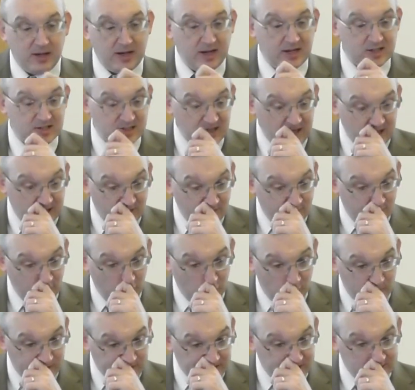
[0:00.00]
Isaiah
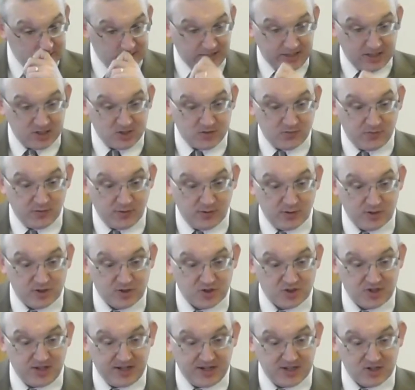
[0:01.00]
46
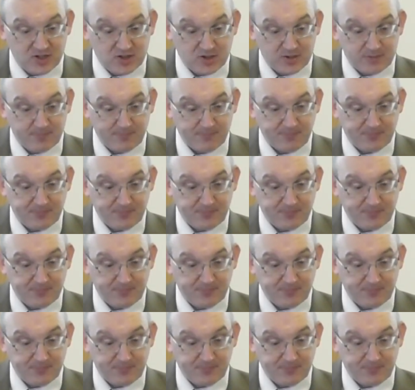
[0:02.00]
verse 6,